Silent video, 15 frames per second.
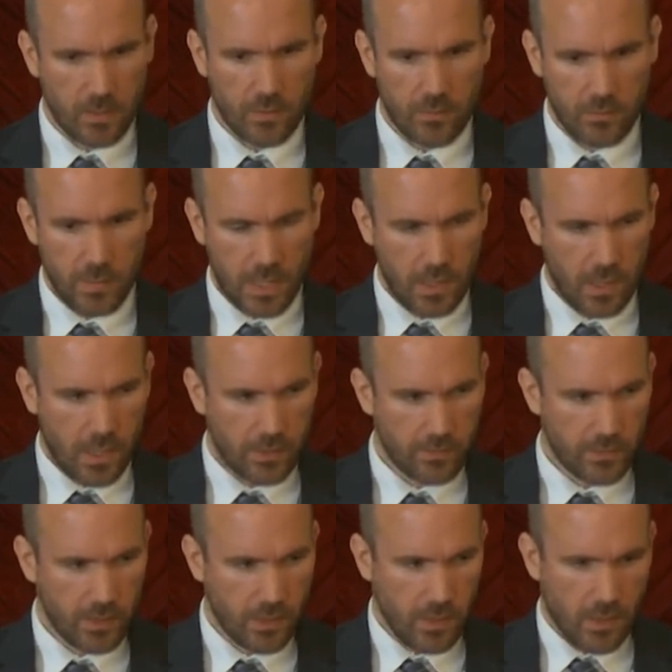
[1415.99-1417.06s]
of my life.
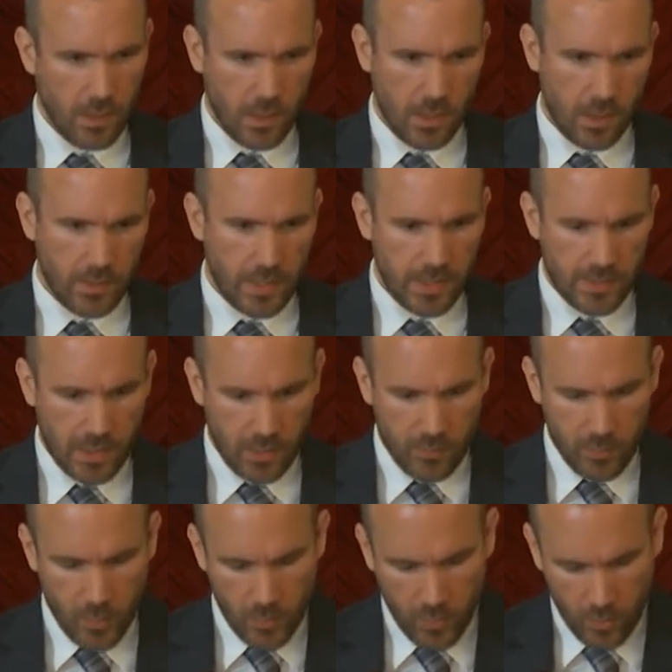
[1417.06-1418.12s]
That's out of
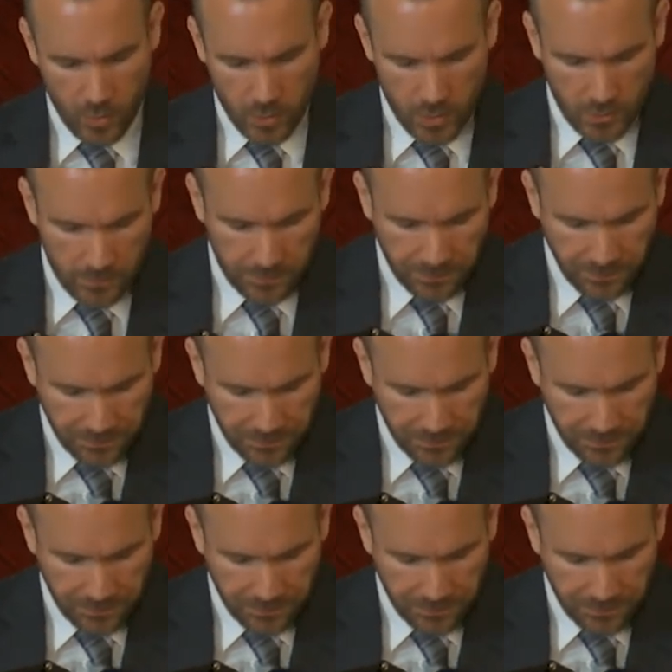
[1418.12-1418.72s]
proportion.